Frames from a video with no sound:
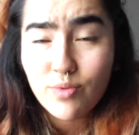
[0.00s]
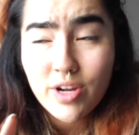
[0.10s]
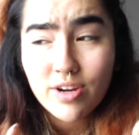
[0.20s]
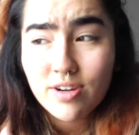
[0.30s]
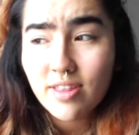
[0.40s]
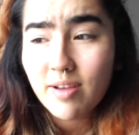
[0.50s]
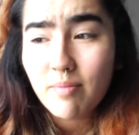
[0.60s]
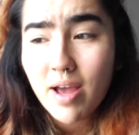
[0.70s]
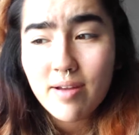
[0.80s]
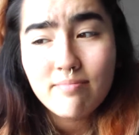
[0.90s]
weird like
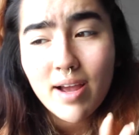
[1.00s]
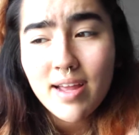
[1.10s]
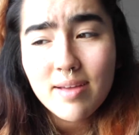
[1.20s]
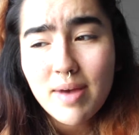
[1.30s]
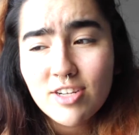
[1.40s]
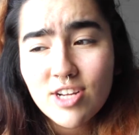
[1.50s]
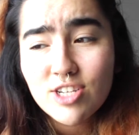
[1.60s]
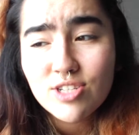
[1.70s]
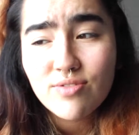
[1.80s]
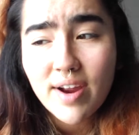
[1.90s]
my my
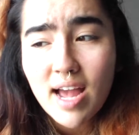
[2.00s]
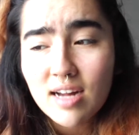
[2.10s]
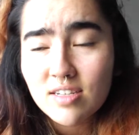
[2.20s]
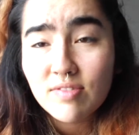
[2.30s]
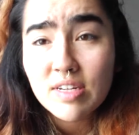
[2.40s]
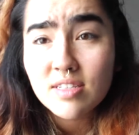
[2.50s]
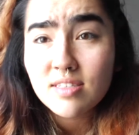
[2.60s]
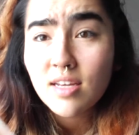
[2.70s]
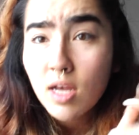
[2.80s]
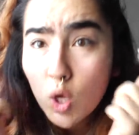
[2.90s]
imagination is very active and it's